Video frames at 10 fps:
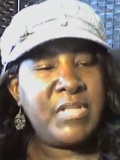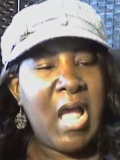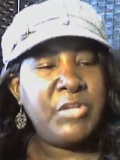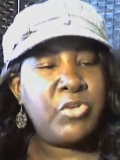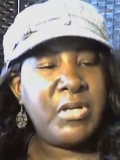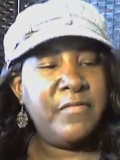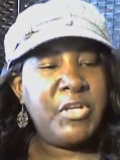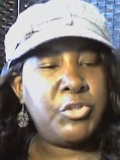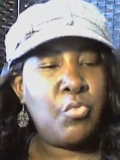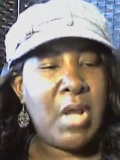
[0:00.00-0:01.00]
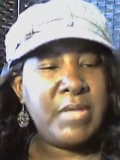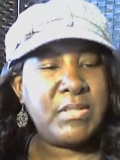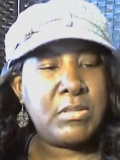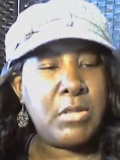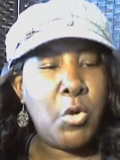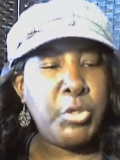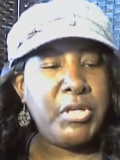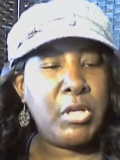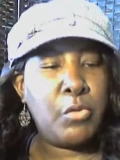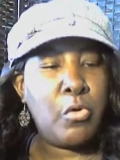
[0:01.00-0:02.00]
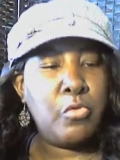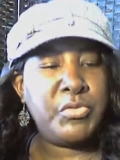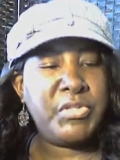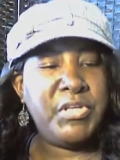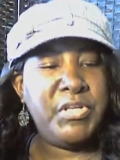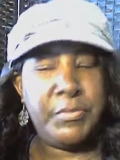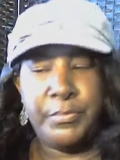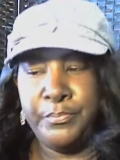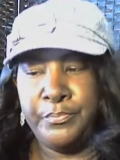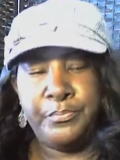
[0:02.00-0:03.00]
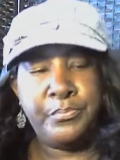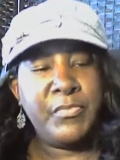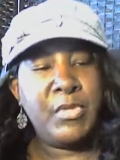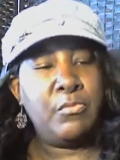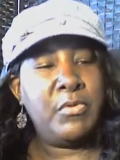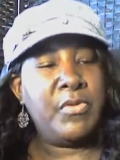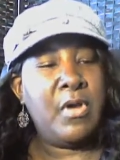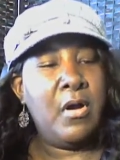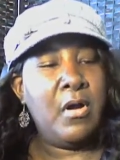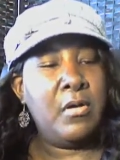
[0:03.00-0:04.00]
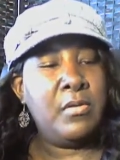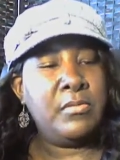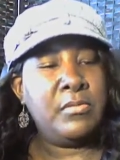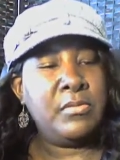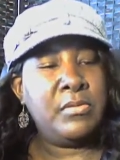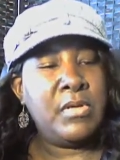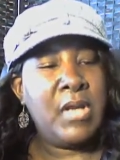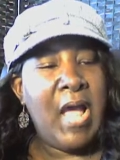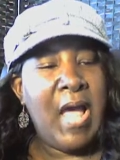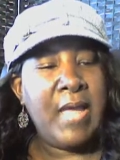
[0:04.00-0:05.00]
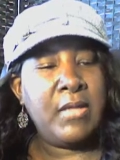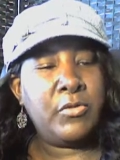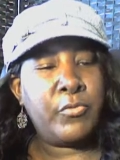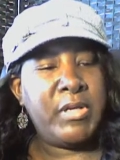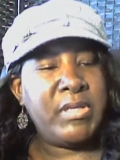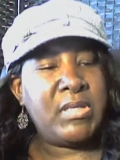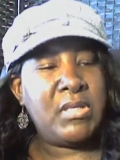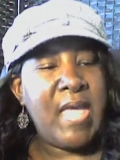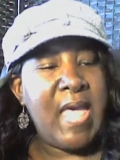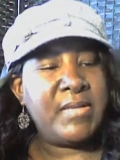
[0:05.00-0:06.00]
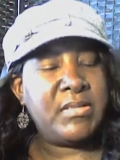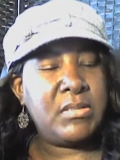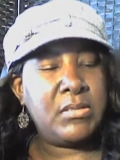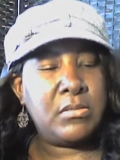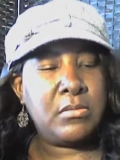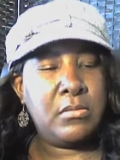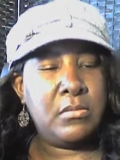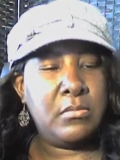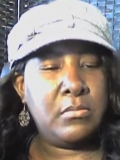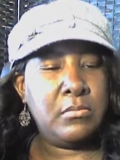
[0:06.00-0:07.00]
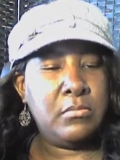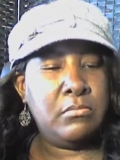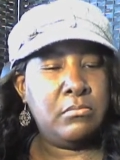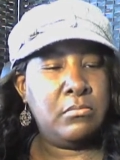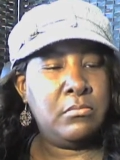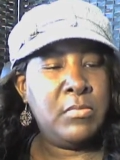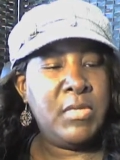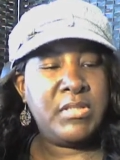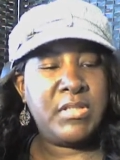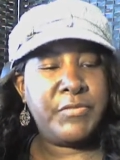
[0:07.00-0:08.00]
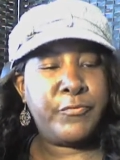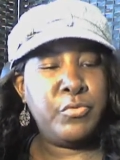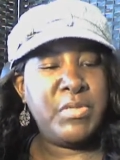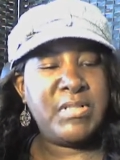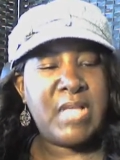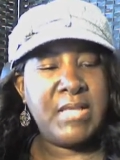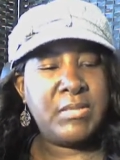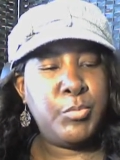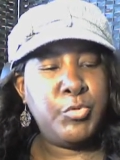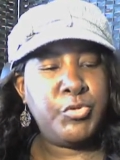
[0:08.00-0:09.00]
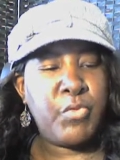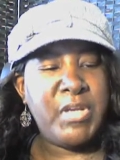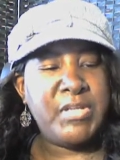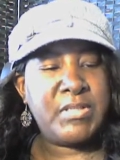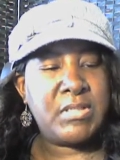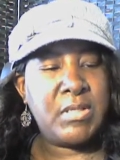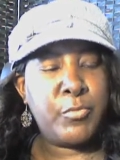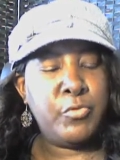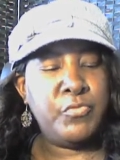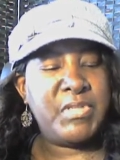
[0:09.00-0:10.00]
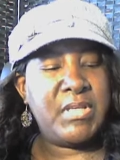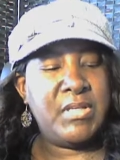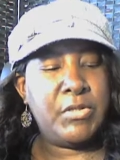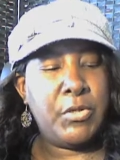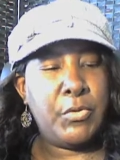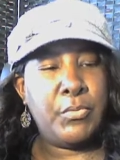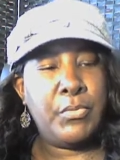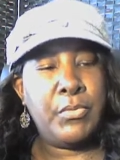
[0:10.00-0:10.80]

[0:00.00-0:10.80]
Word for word: This hydrating facial wipes is coconut and rose hill with uh, hyaluronic acid. Um, says fruit enzymes boost radiance, improve skin tone.